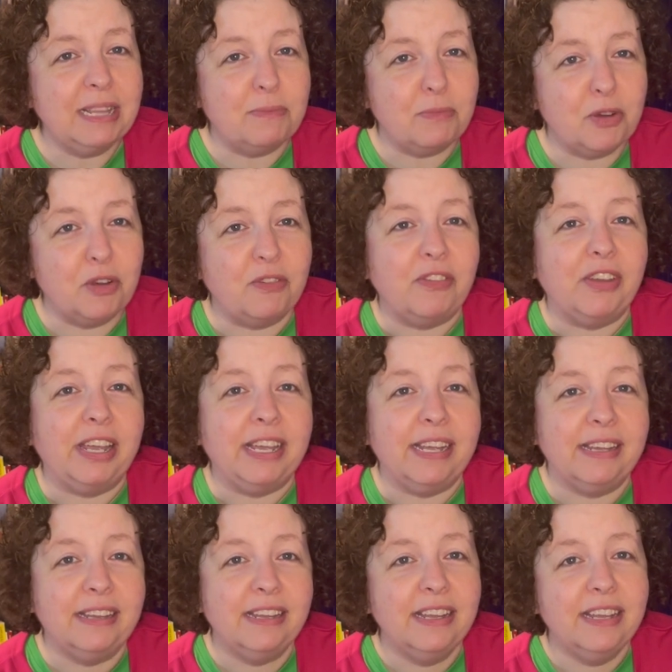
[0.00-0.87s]
the
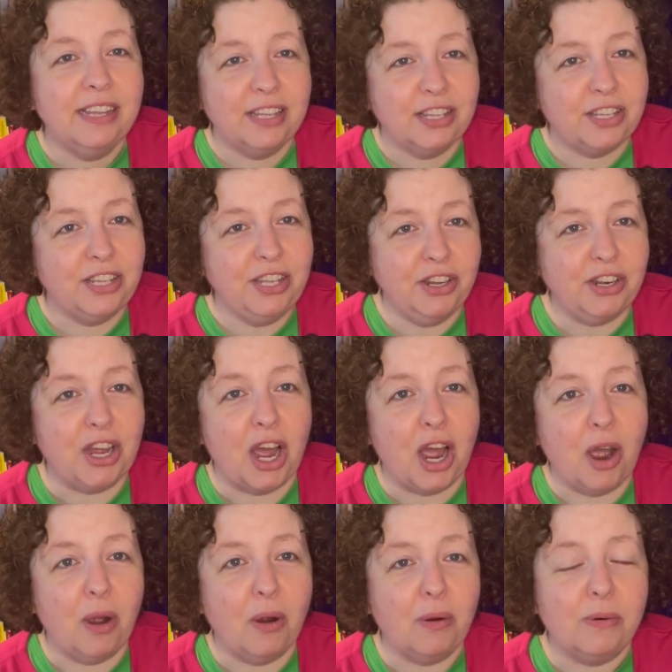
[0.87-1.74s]
movie, you
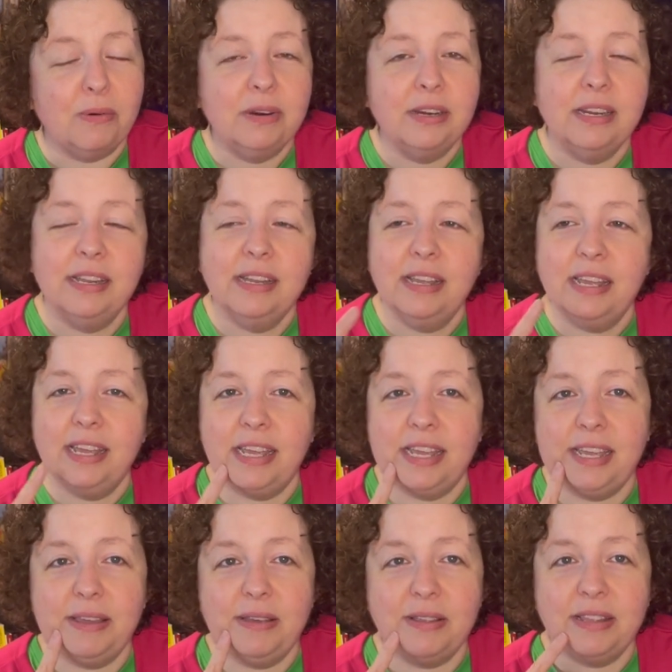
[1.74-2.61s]
know,
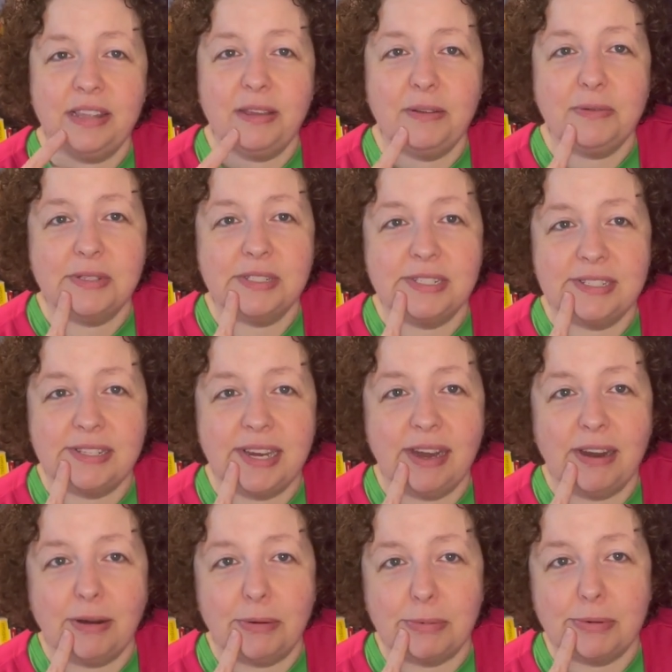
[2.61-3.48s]
he was a
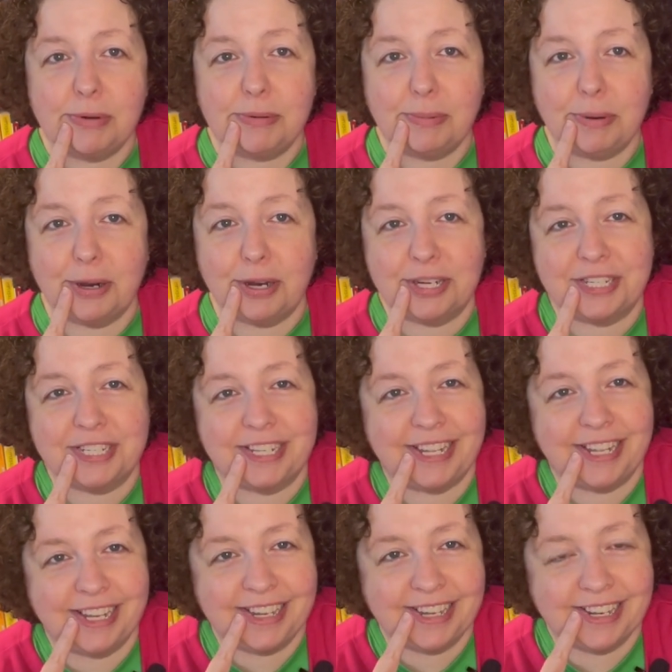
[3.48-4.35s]
terrible person.